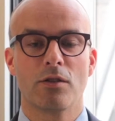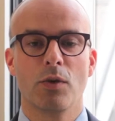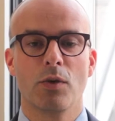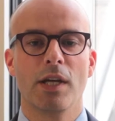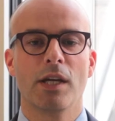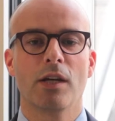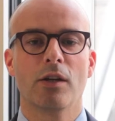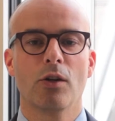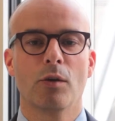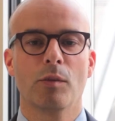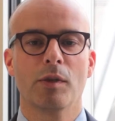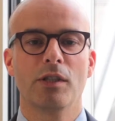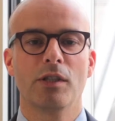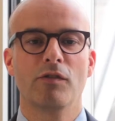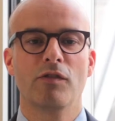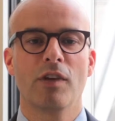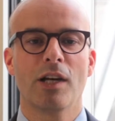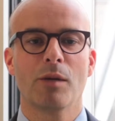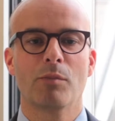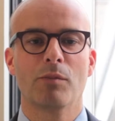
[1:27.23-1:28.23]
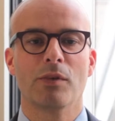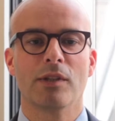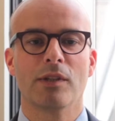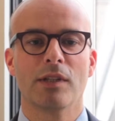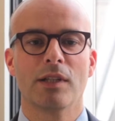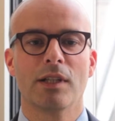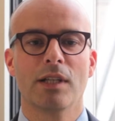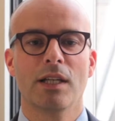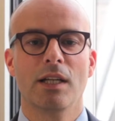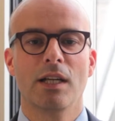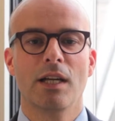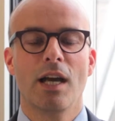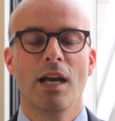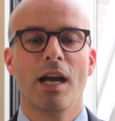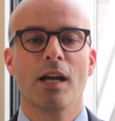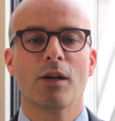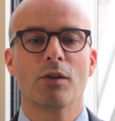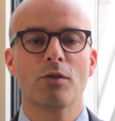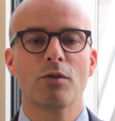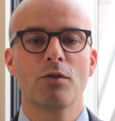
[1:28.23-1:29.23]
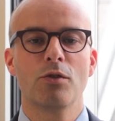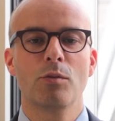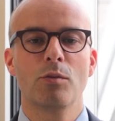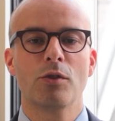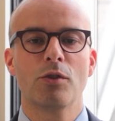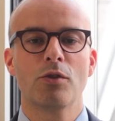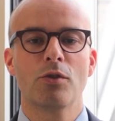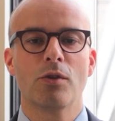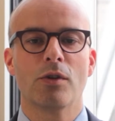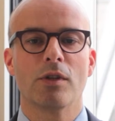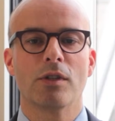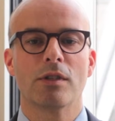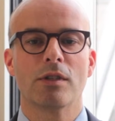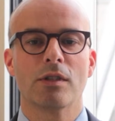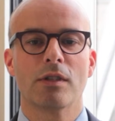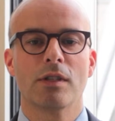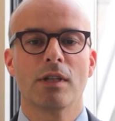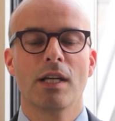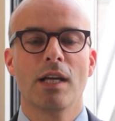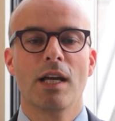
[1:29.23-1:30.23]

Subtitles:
to economic development and consumer choice,